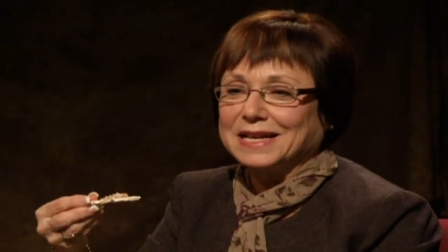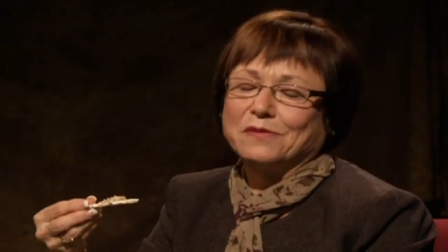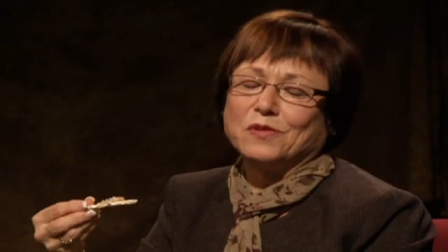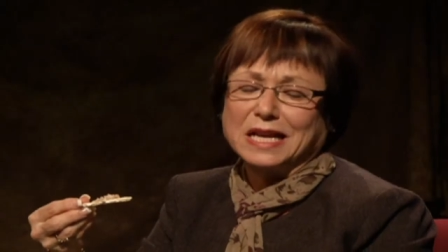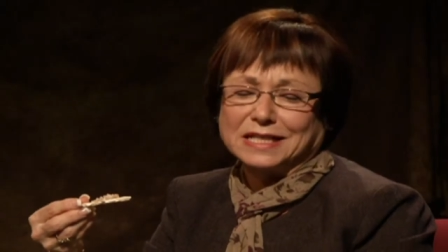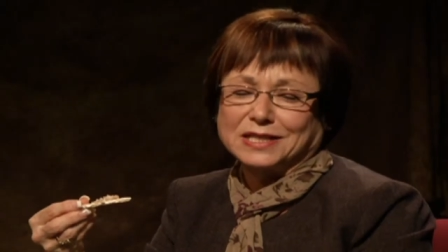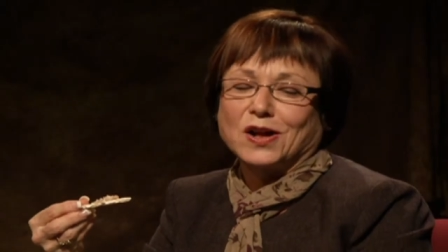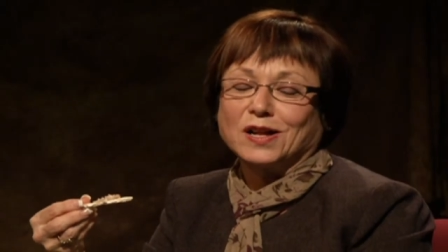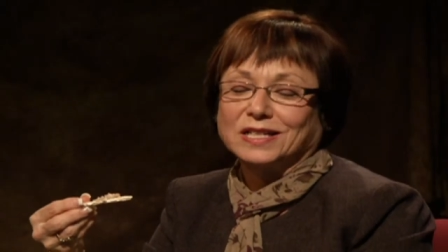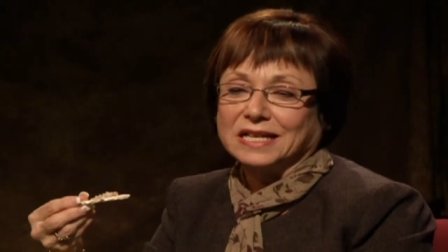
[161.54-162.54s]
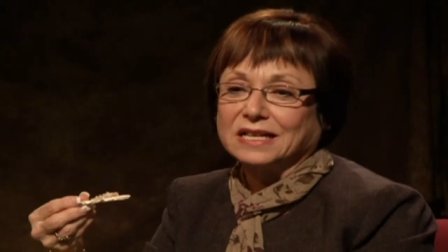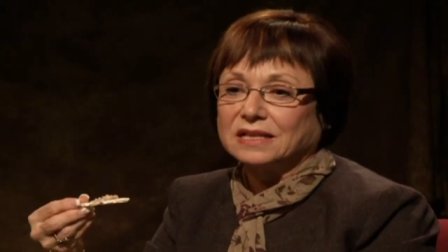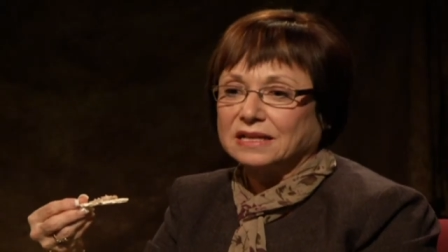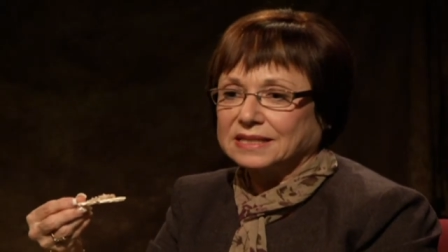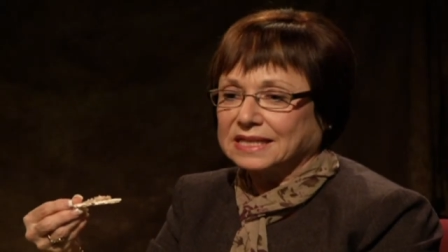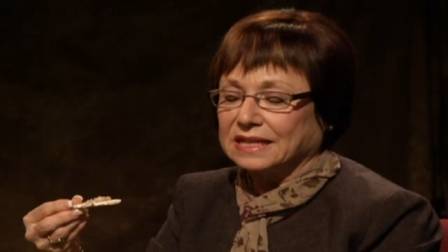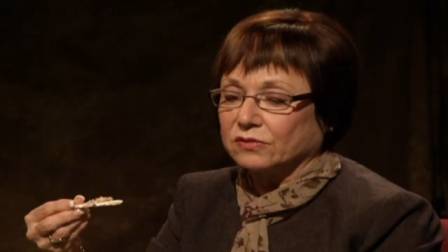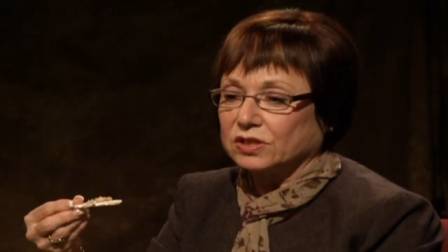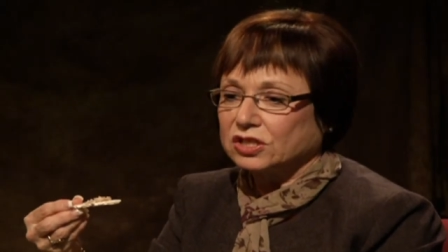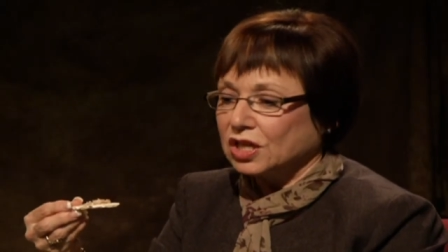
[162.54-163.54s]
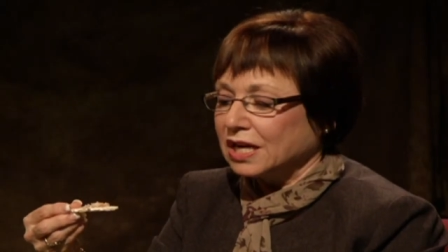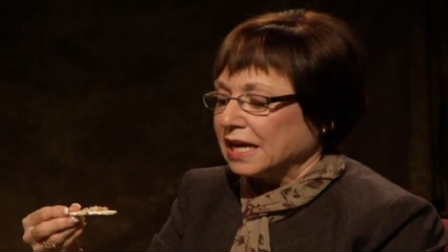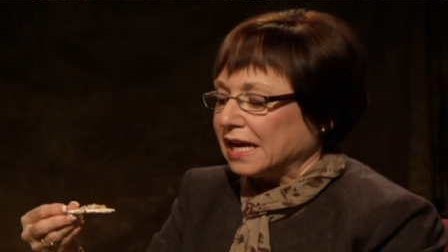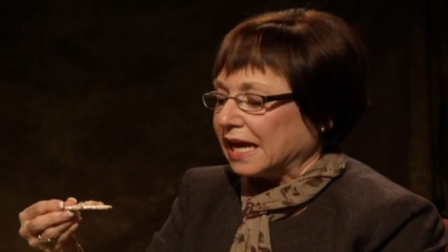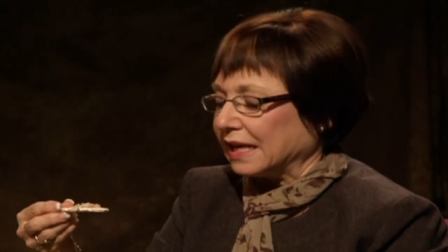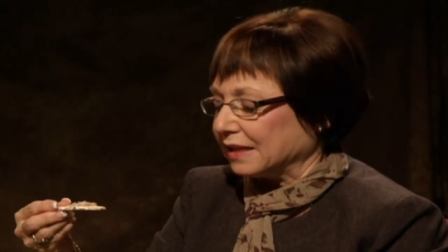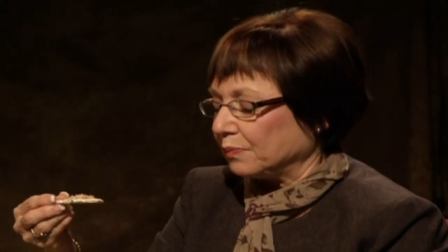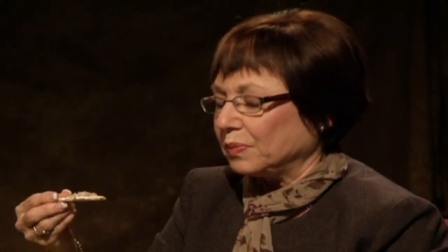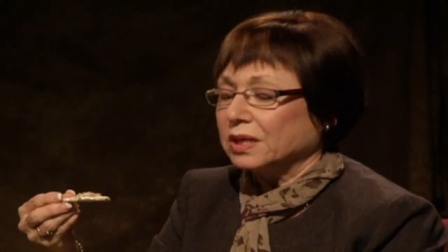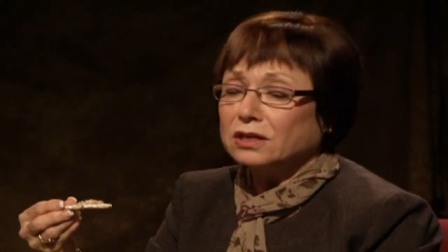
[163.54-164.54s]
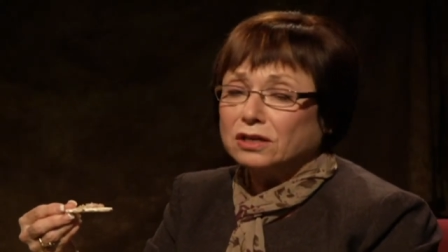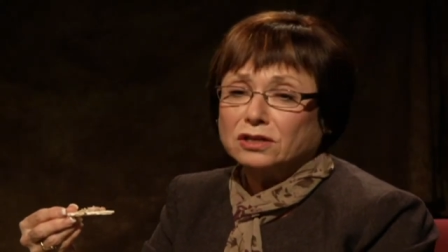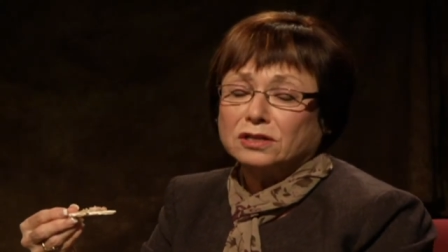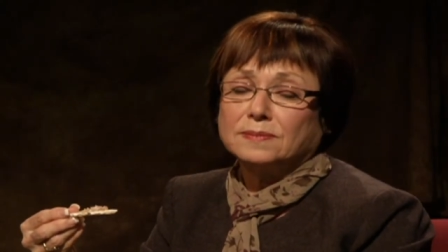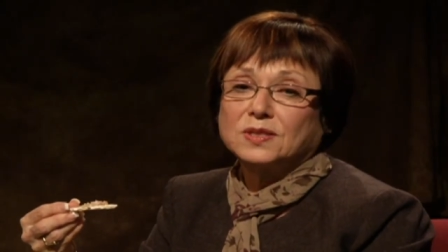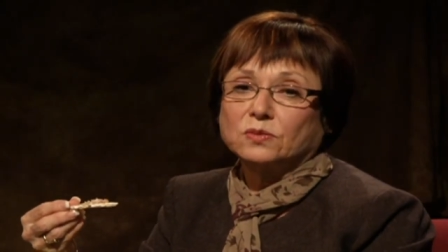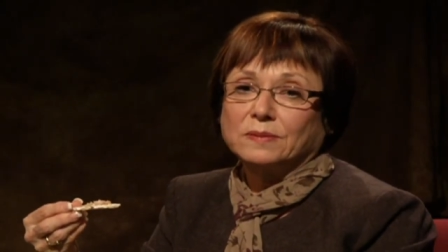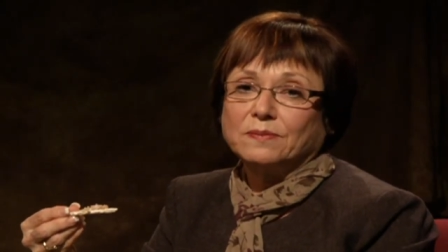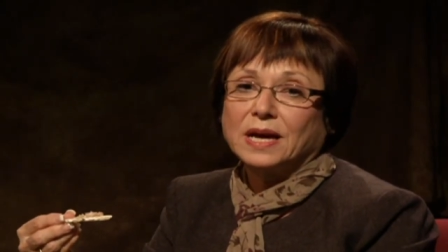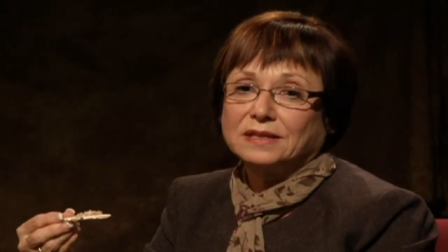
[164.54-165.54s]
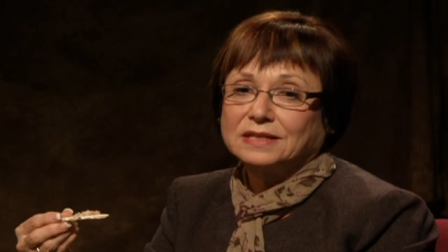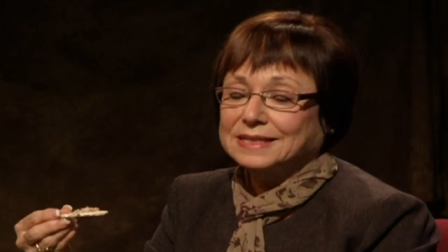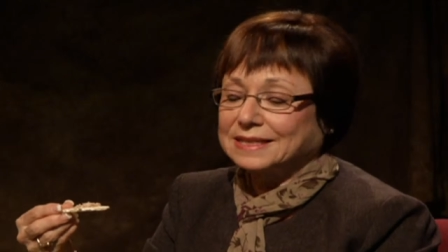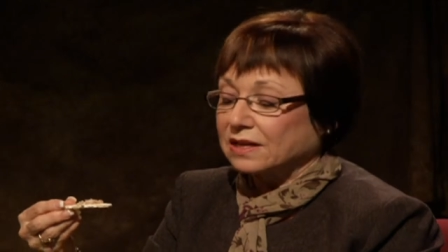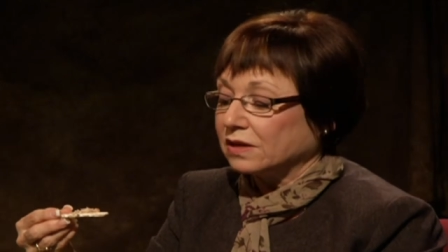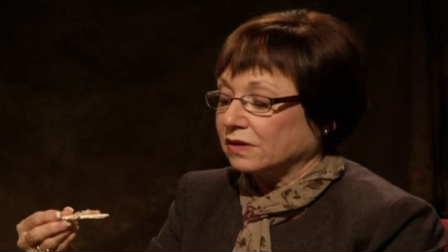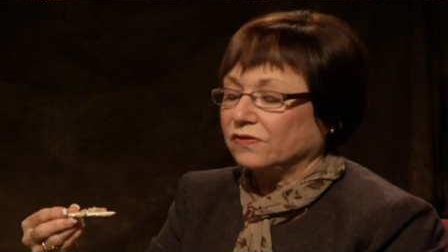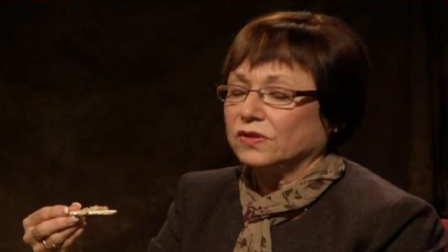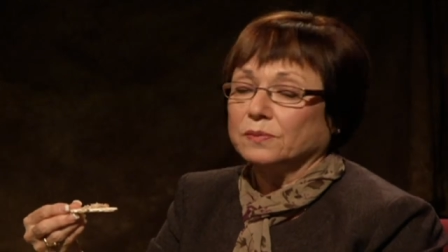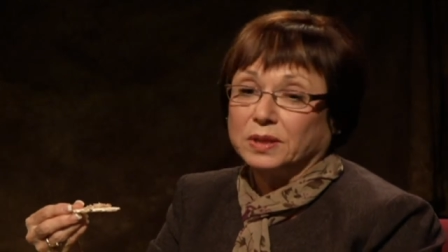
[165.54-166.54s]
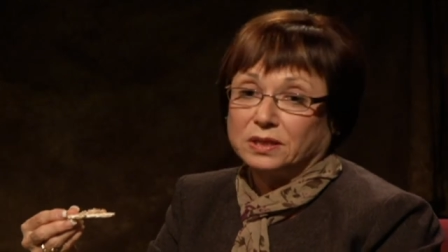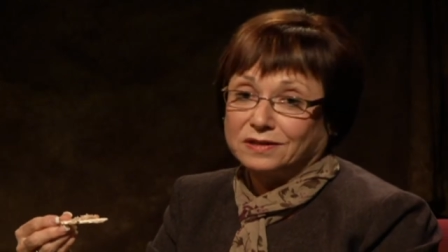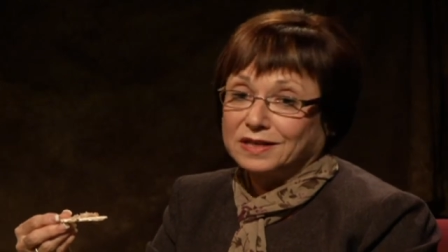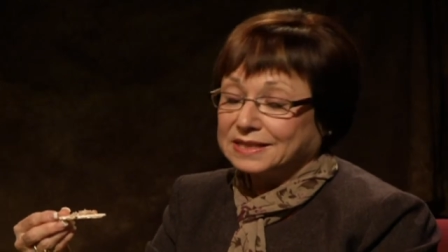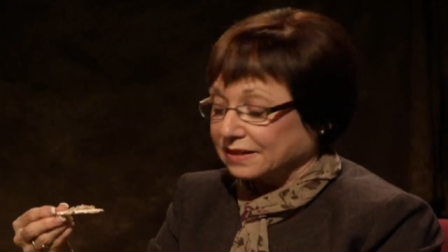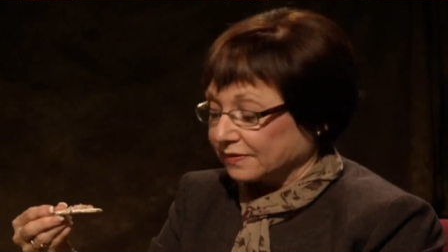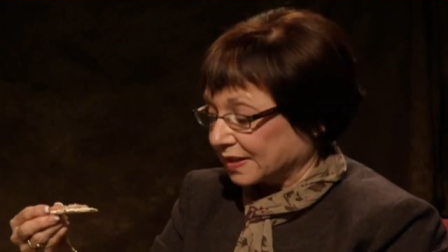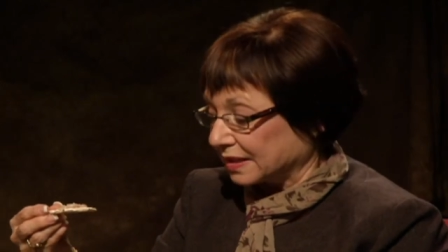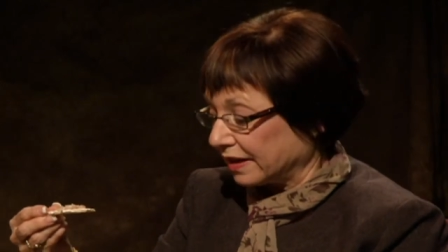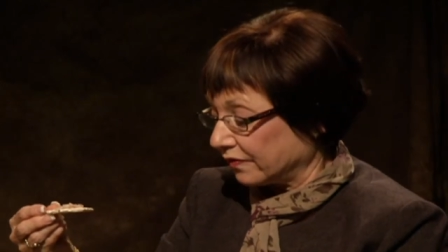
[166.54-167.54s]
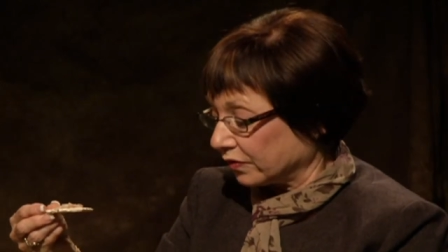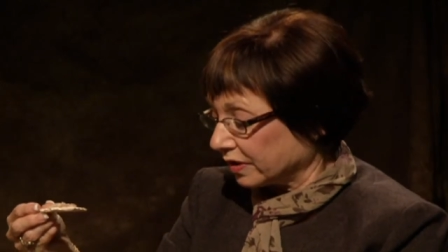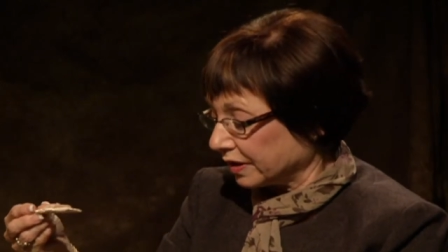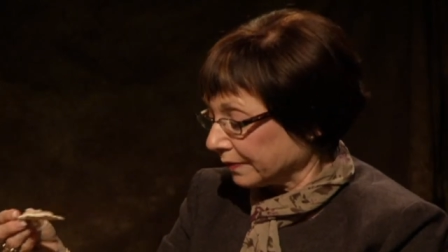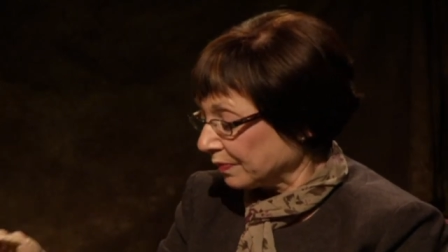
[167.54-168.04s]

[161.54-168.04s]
it's called a Hillel sandwich. And the bitter herbs remind us of the bitterness of slavery.